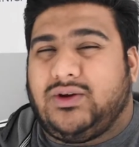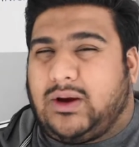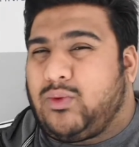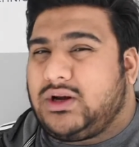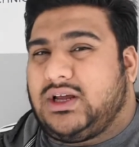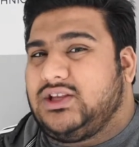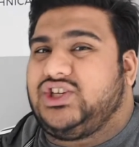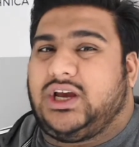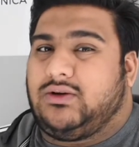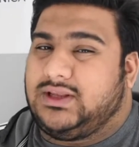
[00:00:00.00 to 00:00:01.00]
worked on the
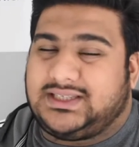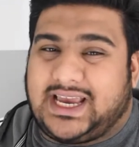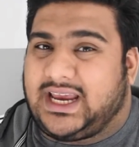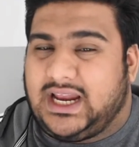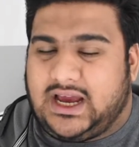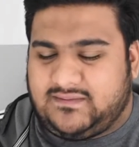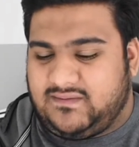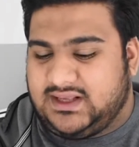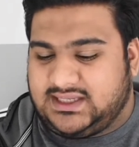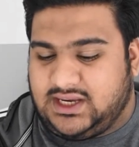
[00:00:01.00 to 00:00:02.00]
channel in the second half of
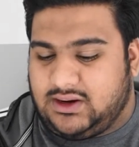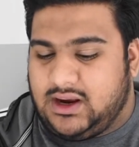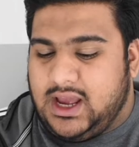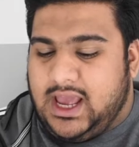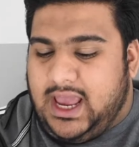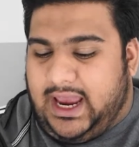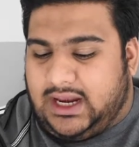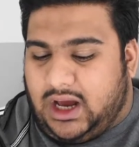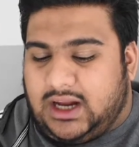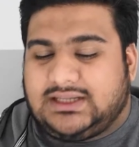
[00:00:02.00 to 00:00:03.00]
this year.
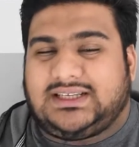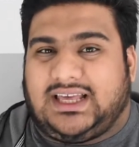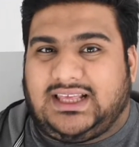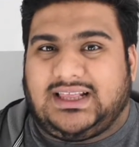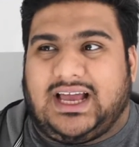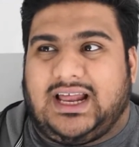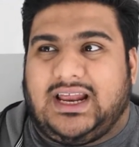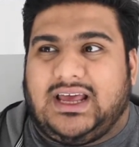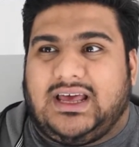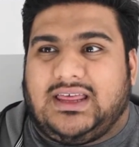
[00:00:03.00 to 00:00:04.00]
And honestly, I think that
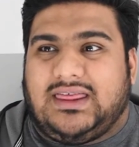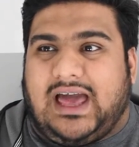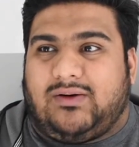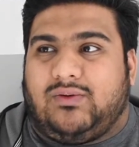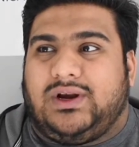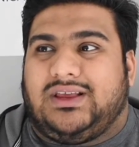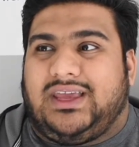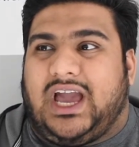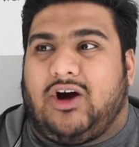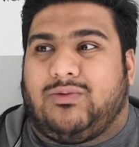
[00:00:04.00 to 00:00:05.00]
really
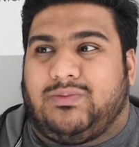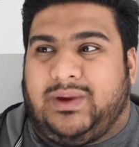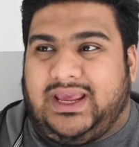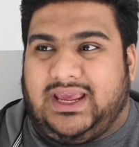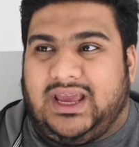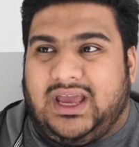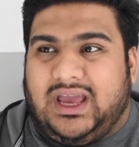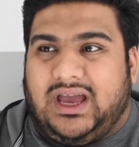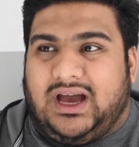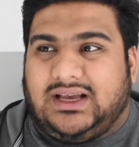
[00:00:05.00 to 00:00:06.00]
helped me
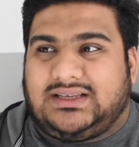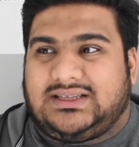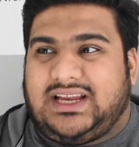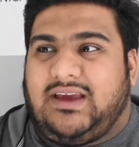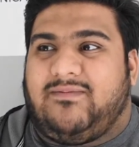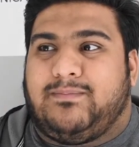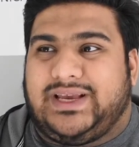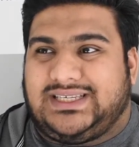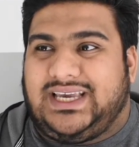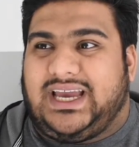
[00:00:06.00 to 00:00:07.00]
stay
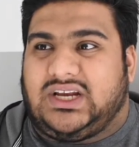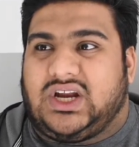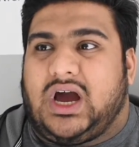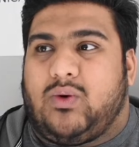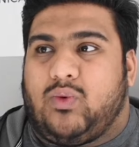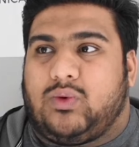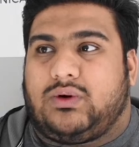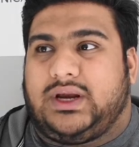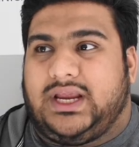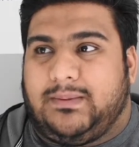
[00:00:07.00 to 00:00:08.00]
busy and not
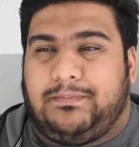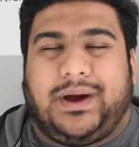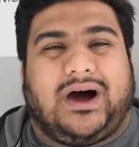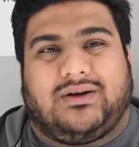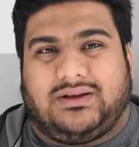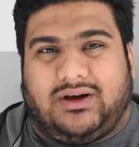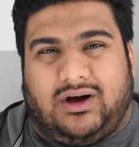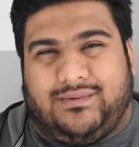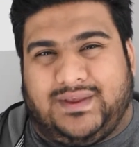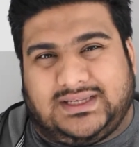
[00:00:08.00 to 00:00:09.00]
worry about
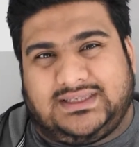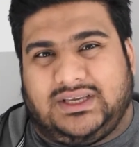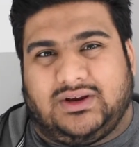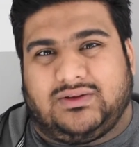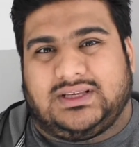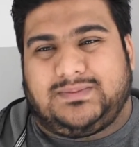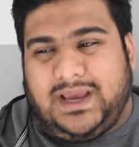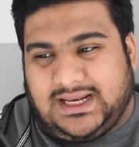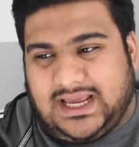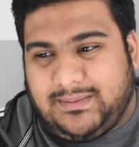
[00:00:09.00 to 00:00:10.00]
all this. This
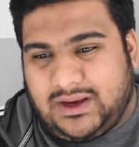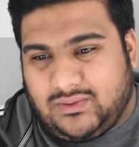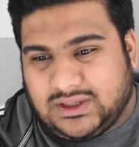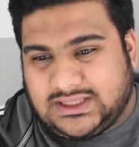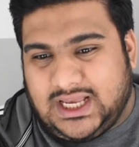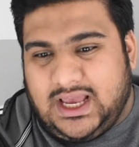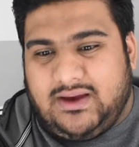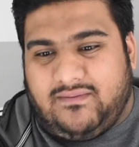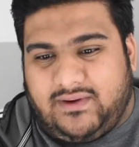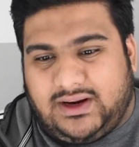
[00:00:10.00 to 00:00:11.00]
pandemic was
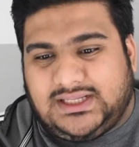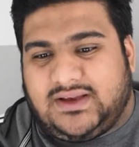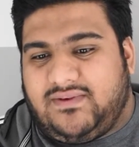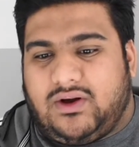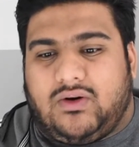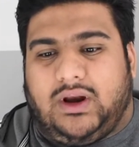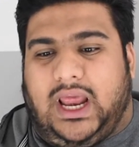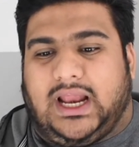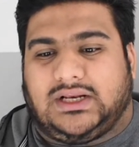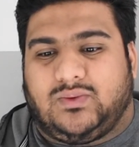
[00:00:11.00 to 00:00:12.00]
very difficult,
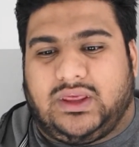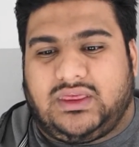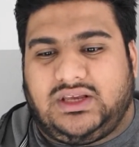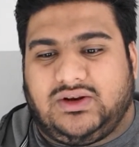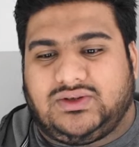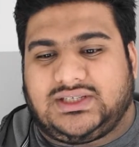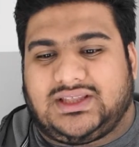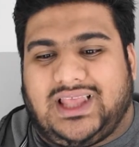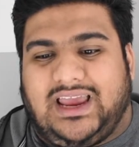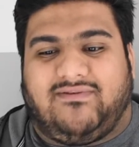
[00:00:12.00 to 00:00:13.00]
and with, just
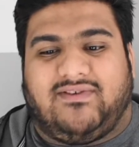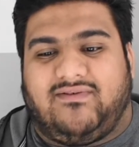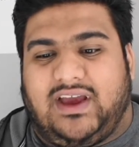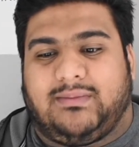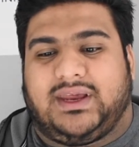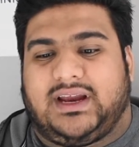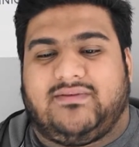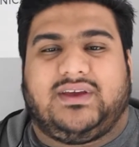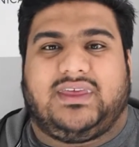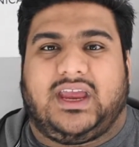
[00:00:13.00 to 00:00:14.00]
life and family and
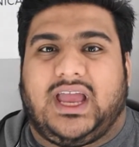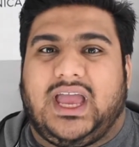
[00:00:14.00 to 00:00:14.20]
everything,